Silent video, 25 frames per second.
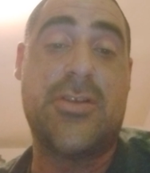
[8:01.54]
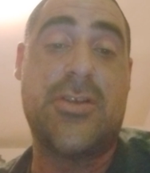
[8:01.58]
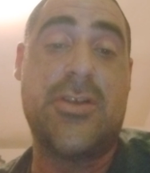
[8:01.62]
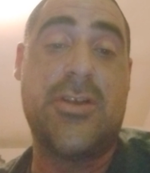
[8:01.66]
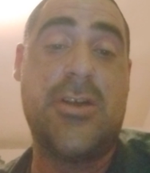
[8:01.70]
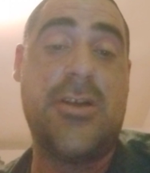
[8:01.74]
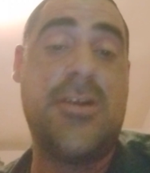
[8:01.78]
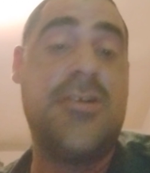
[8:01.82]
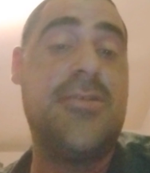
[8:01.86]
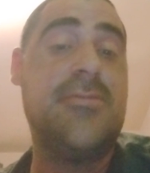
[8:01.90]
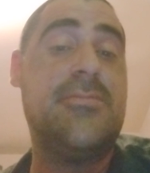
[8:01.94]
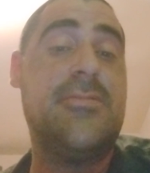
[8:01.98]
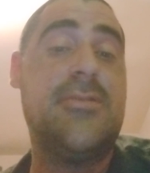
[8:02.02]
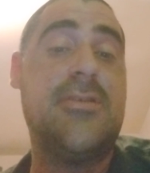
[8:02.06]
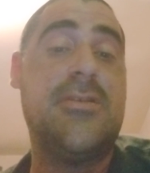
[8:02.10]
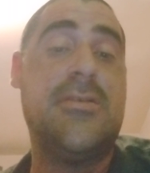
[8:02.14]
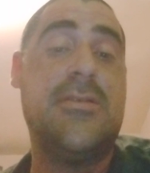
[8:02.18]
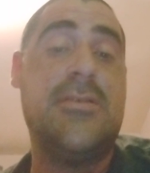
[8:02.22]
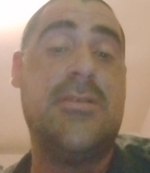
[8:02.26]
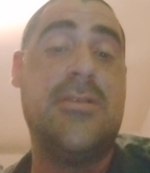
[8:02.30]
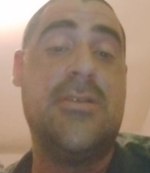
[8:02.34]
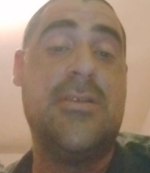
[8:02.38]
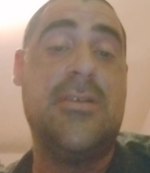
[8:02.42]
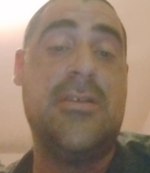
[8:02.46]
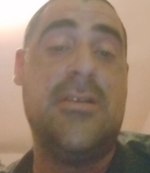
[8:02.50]
job,
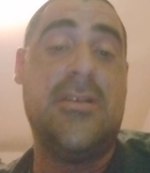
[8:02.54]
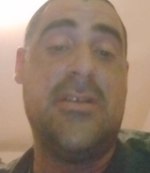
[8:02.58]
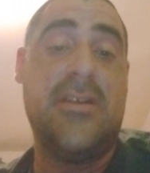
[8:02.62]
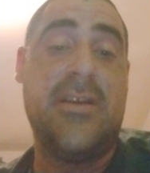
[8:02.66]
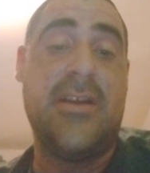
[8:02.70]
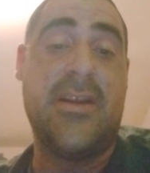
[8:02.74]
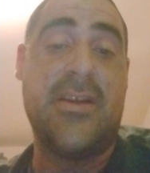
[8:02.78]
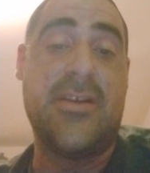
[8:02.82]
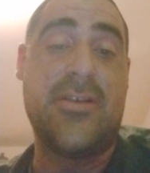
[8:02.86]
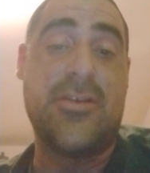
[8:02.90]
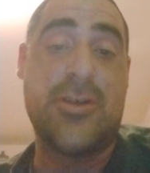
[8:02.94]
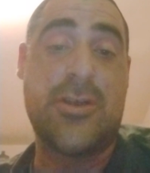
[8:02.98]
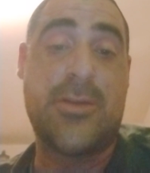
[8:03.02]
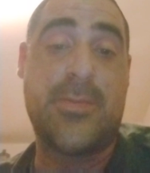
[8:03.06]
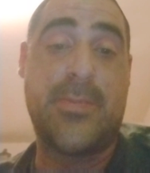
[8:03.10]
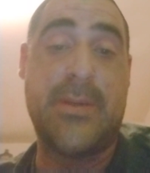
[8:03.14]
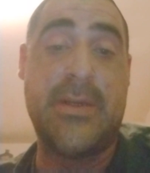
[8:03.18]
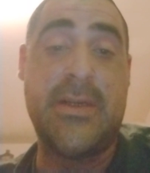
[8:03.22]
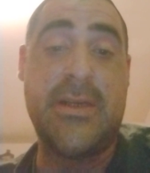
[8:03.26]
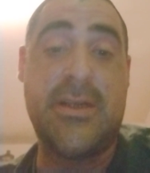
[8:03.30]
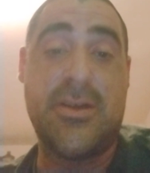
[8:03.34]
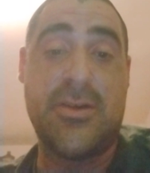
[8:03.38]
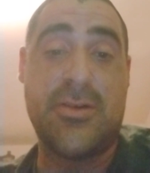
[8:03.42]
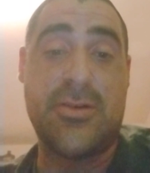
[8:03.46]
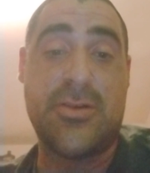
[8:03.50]
and your
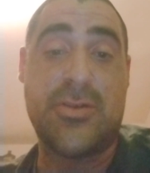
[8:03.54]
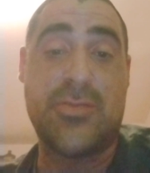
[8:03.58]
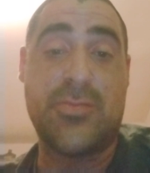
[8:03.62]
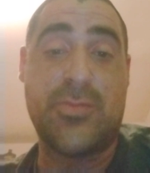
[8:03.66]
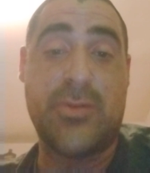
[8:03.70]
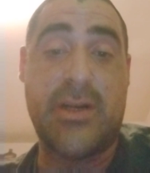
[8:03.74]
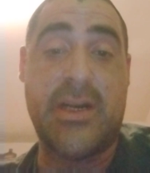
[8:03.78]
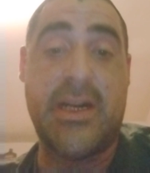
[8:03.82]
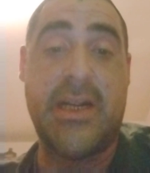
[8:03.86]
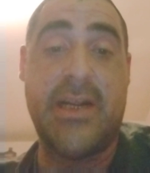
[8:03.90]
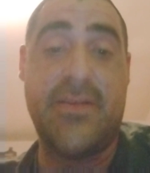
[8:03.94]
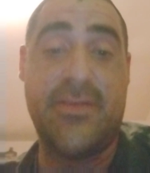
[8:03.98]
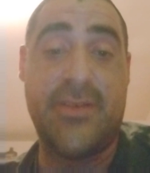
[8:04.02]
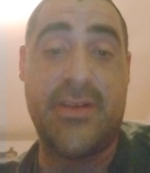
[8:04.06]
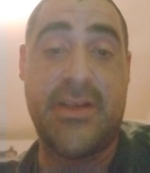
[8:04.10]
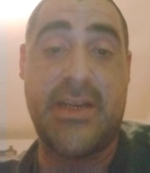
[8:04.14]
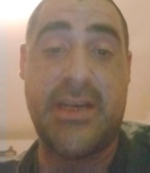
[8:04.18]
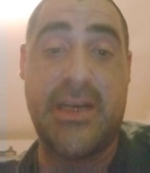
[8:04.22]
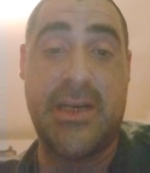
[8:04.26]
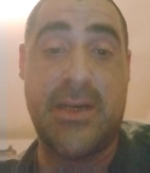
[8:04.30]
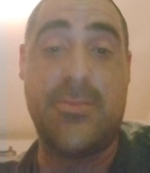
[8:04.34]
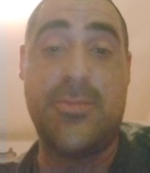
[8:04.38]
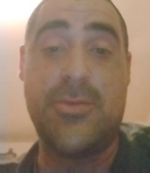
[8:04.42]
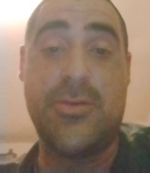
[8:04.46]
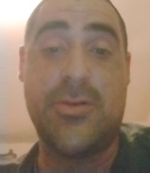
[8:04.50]
speakers would have a
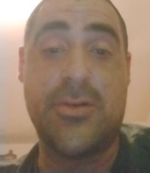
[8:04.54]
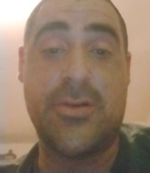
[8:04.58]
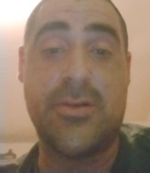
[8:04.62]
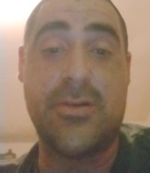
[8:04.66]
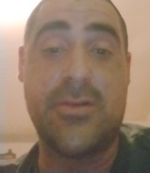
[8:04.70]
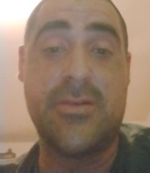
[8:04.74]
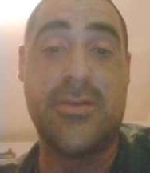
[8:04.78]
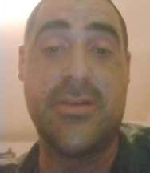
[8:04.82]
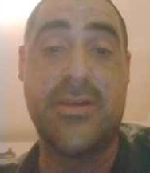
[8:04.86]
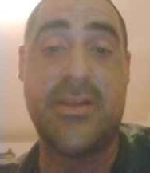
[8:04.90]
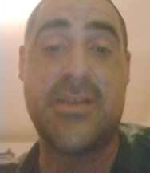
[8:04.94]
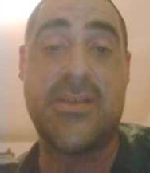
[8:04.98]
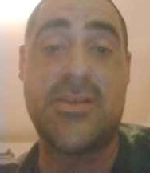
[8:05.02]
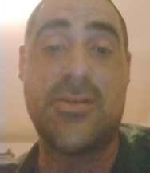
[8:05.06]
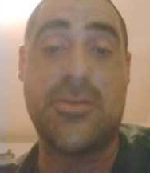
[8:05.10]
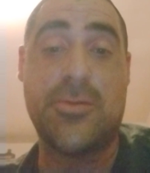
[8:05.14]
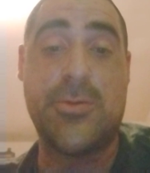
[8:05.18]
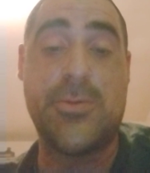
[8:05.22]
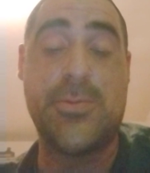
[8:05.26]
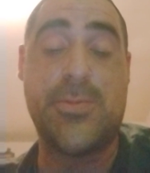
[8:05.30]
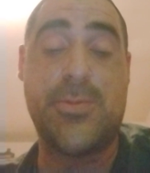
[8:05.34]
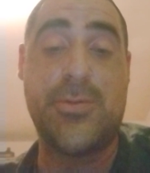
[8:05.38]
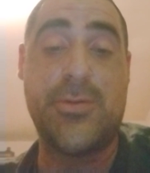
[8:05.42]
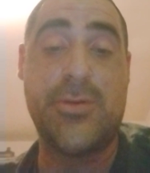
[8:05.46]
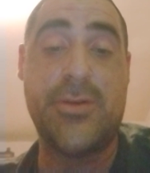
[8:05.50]
camera. That's the
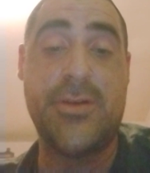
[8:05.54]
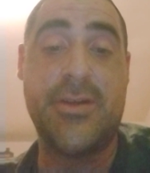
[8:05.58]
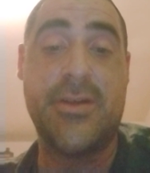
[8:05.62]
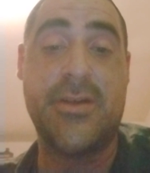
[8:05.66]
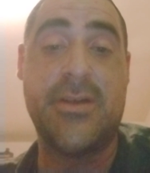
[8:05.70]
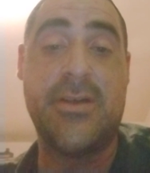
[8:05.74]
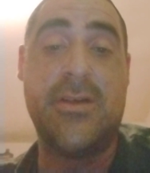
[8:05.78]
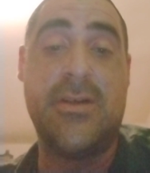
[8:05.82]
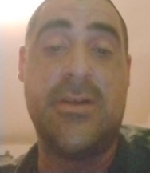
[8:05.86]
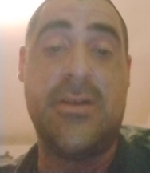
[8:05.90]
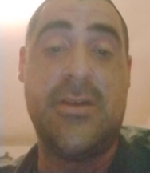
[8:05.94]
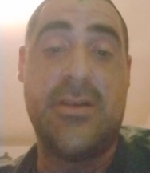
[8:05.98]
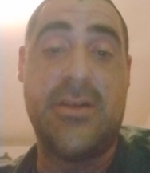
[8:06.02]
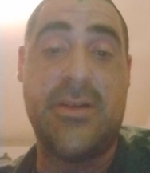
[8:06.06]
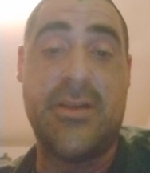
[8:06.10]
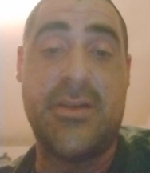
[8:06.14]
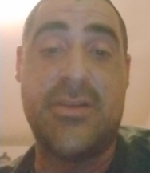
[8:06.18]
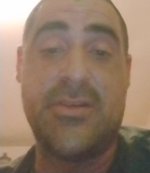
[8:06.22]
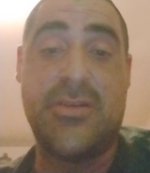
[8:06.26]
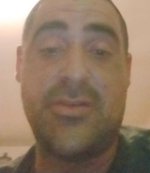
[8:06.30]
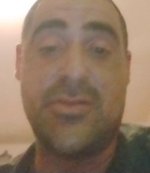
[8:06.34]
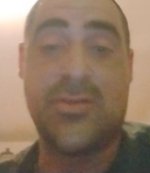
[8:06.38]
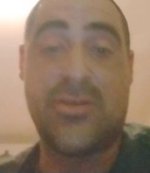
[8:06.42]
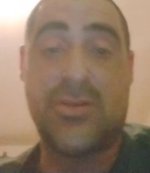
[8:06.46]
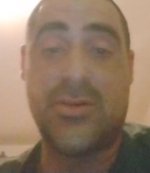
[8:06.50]
whole point.
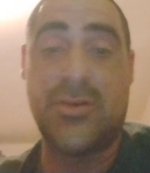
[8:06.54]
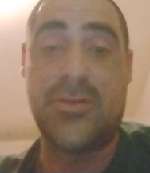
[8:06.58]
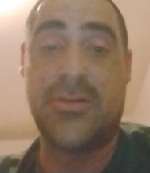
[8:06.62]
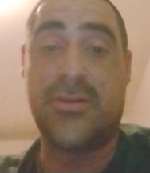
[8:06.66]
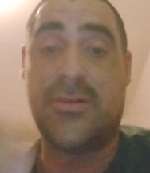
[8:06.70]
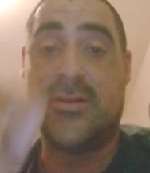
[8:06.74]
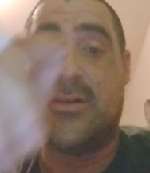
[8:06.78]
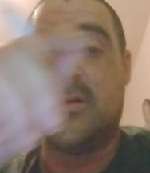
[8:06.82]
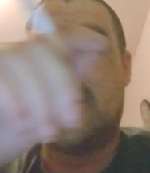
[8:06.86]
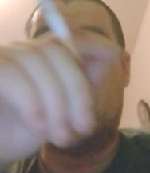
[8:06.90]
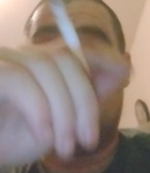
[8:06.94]
And you could